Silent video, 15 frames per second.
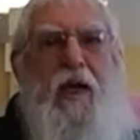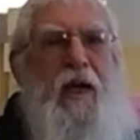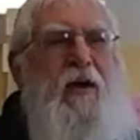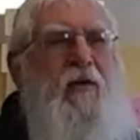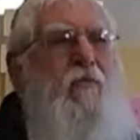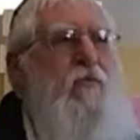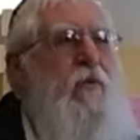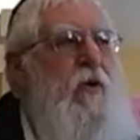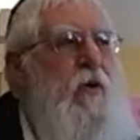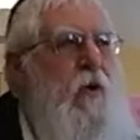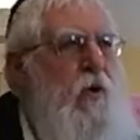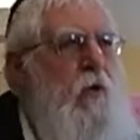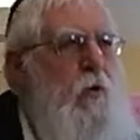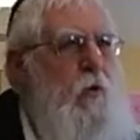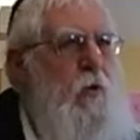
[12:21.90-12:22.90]
Every
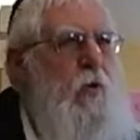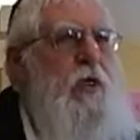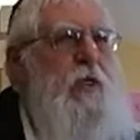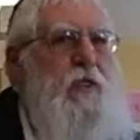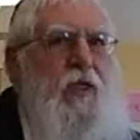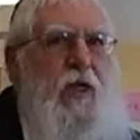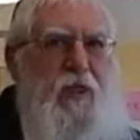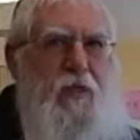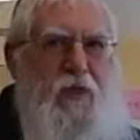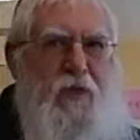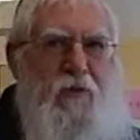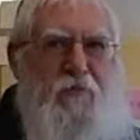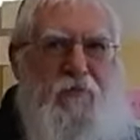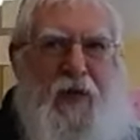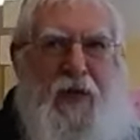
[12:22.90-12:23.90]
other word is
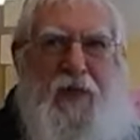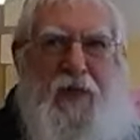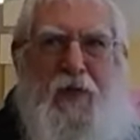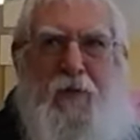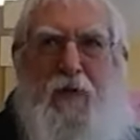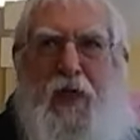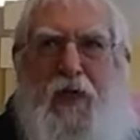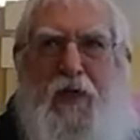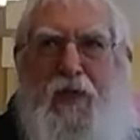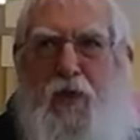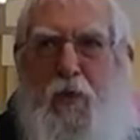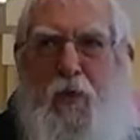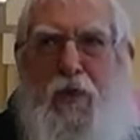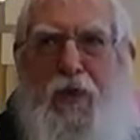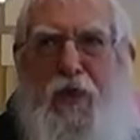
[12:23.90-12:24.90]
Es. In fact, sometimes
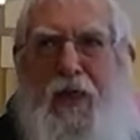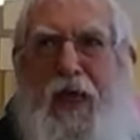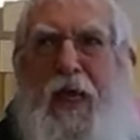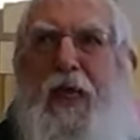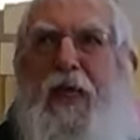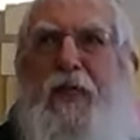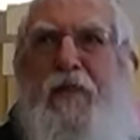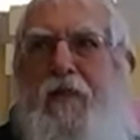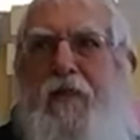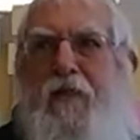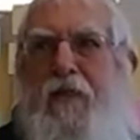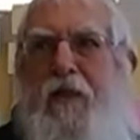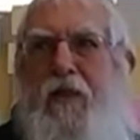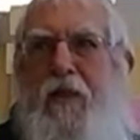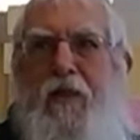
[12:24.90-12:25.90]
it's written
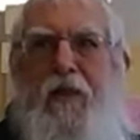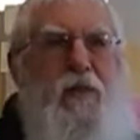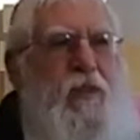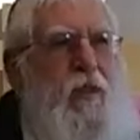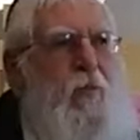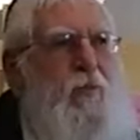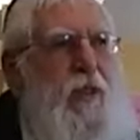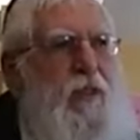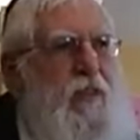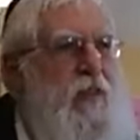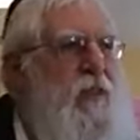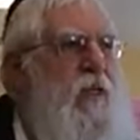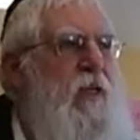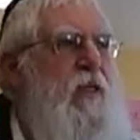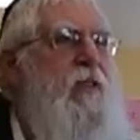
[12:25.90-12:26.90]
Es, sometimes
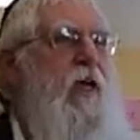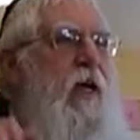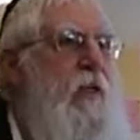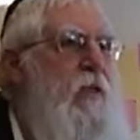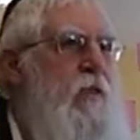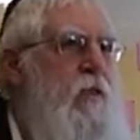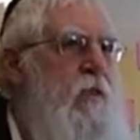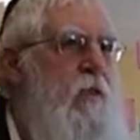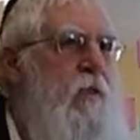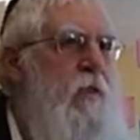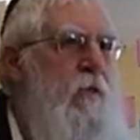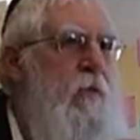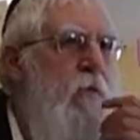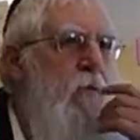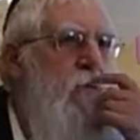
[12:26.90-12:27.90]
it says Ace.
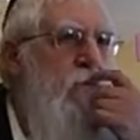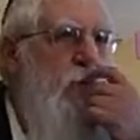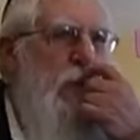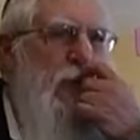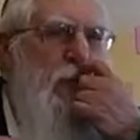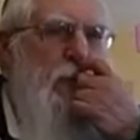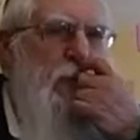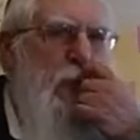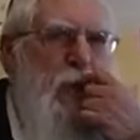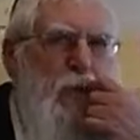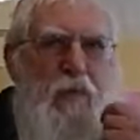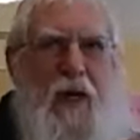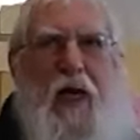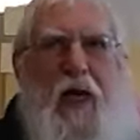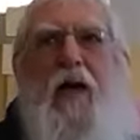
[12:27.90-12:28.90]
For example,
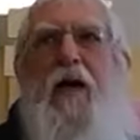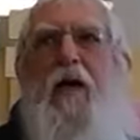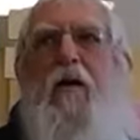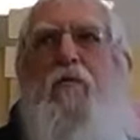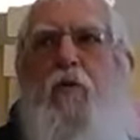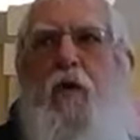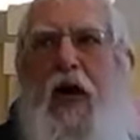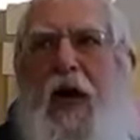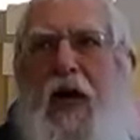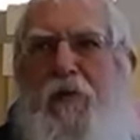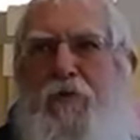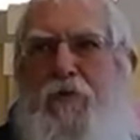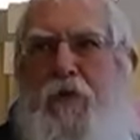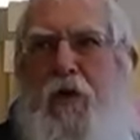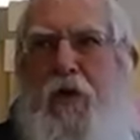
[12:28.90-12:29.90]
Shema, or
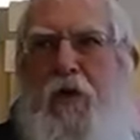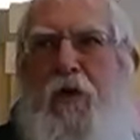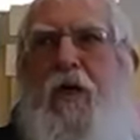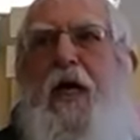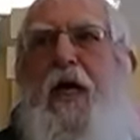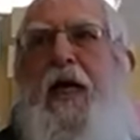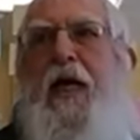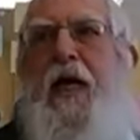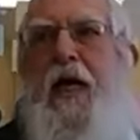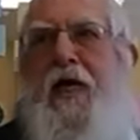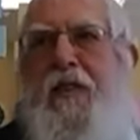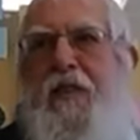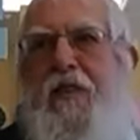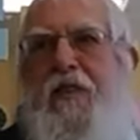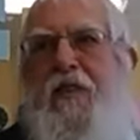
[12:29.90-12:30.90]
Hafta,
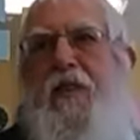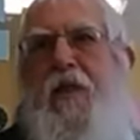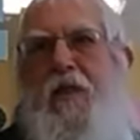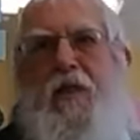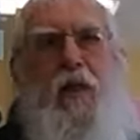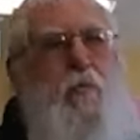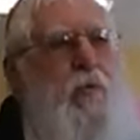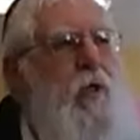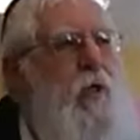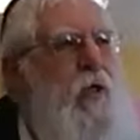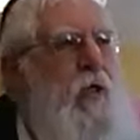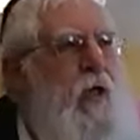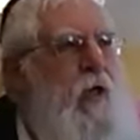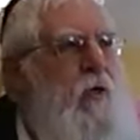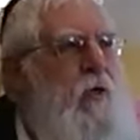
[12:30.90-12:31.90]
Es, Hashem
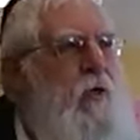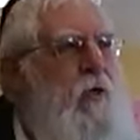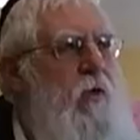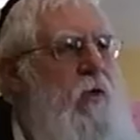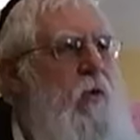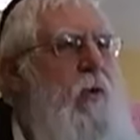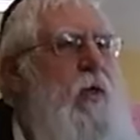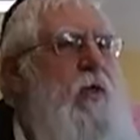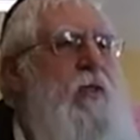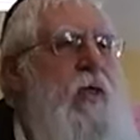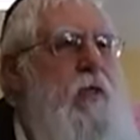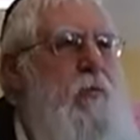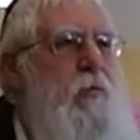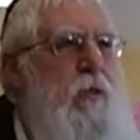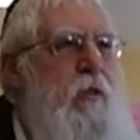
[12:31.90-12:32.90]
Elokecha. What does
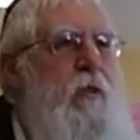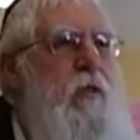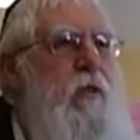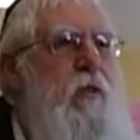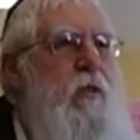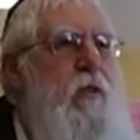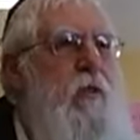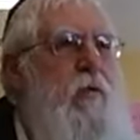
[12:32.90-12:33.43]
Es mean?